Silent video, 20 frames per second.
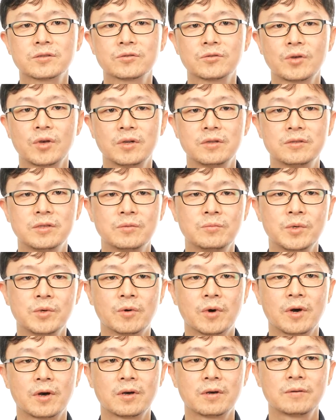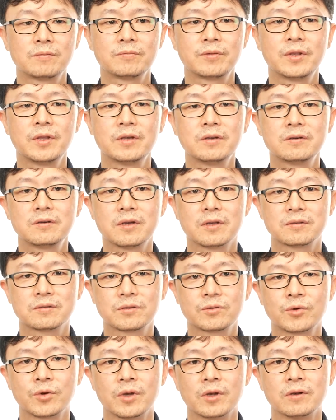So among
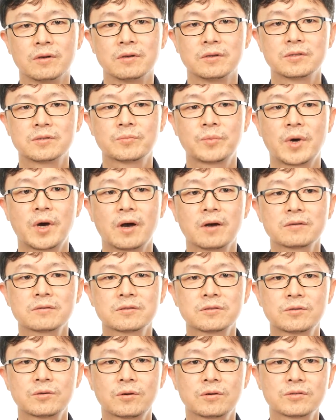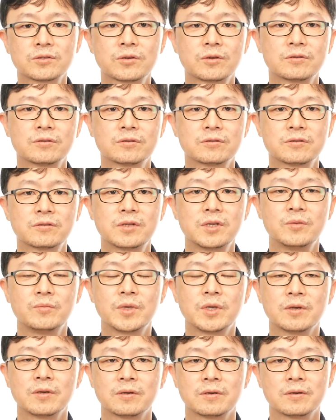KSQLDB, Flink SQL, and
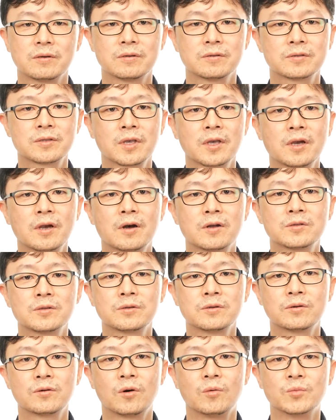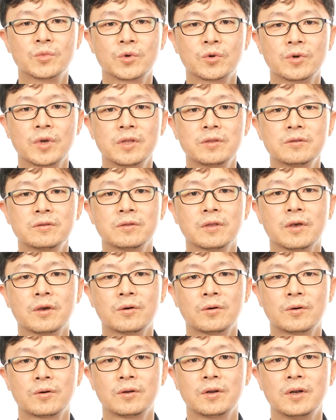Spark structured streaming,
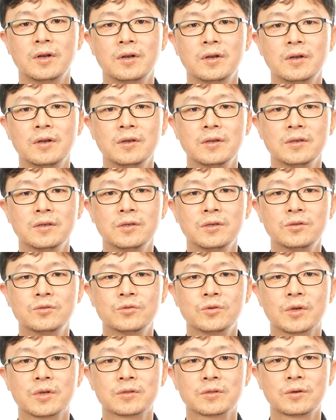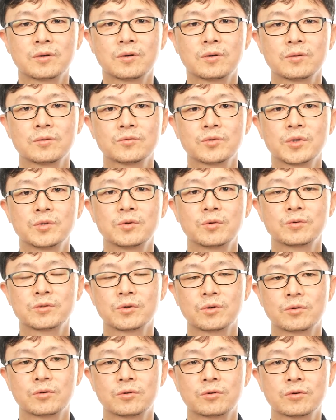we finally
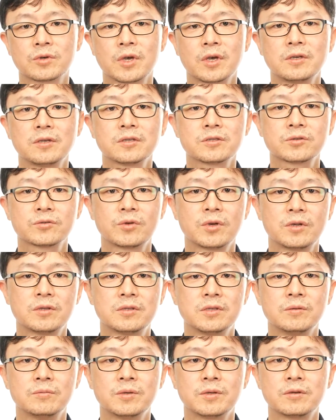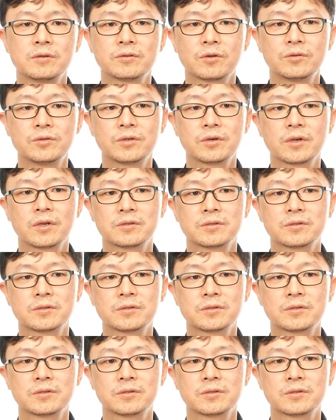selected KSQLDB.